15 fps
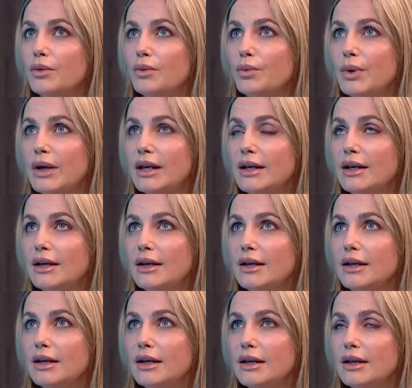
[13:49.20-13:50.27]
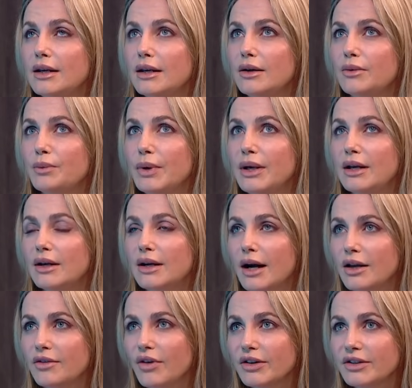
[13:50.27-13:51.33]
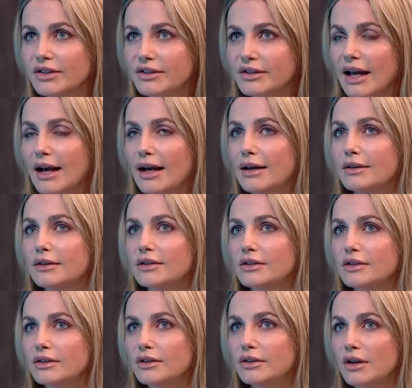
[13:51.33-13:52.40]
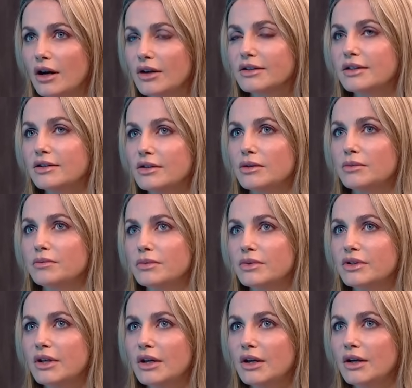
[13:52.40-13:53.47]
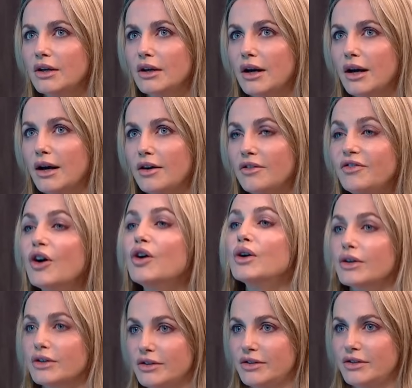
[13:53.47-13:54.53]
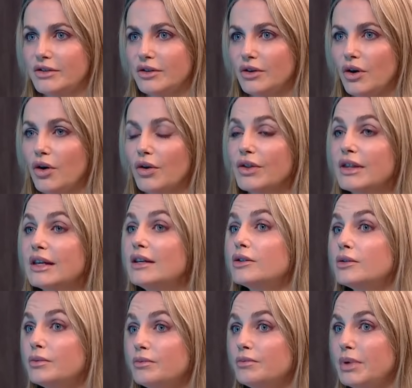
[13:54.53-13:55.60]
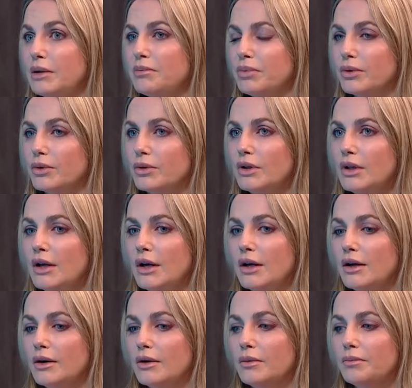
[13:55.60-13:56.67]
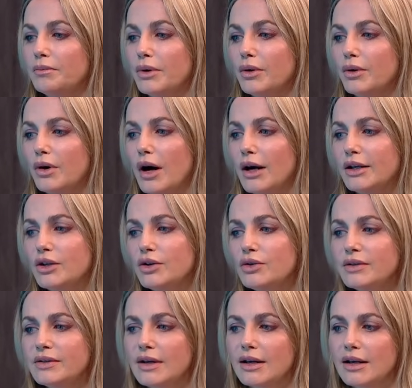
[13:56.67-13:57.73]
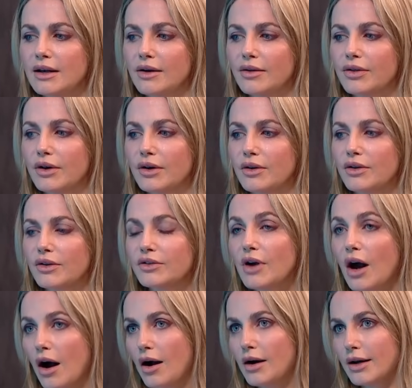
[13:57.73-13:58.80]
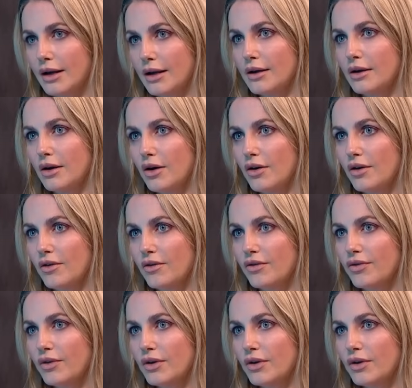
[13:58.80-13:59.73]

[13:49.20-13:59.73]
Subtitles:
We kind of understand Nazism's focus on these people. But are you saying that the target of